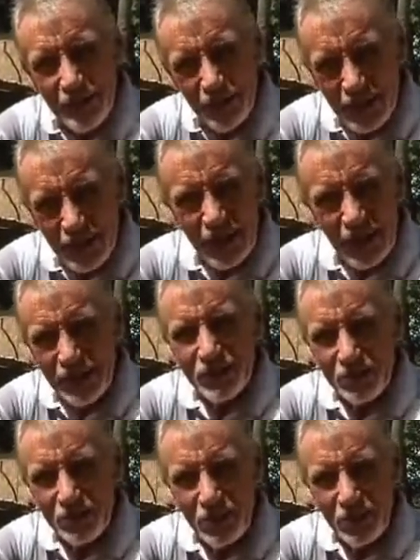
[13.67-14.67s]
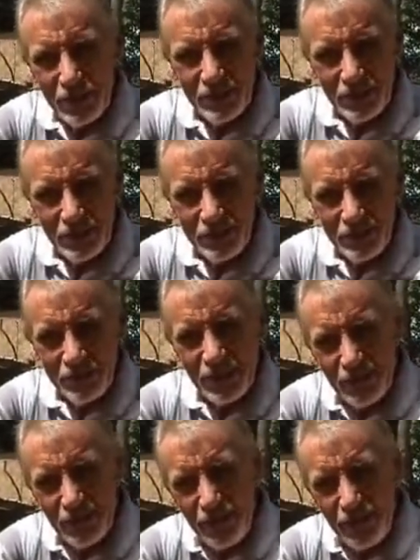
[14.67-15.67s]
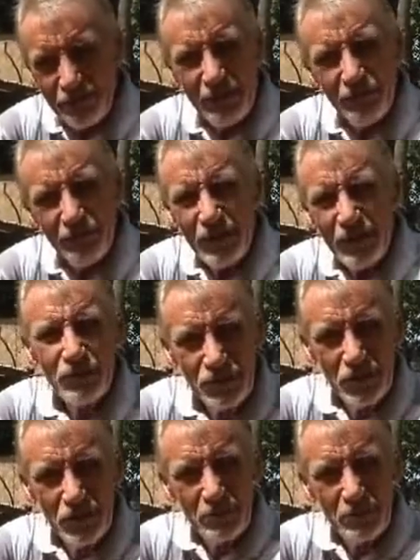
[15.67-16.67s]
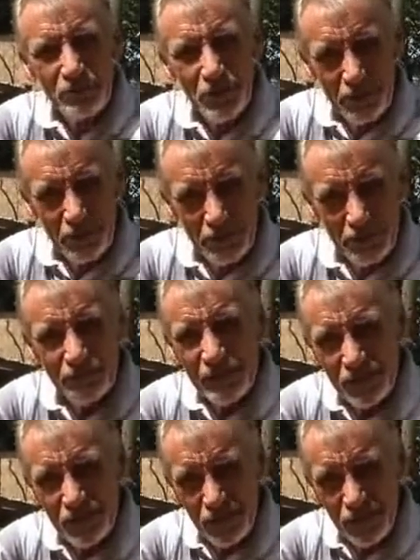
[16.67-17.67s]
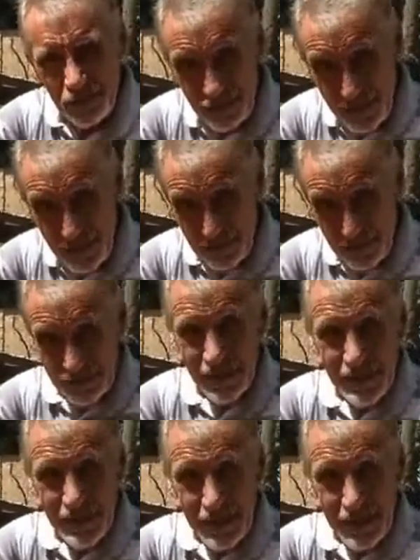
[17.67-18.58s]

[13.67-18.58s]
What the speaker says: other guys who are doing a very good job of showing you five-star hotels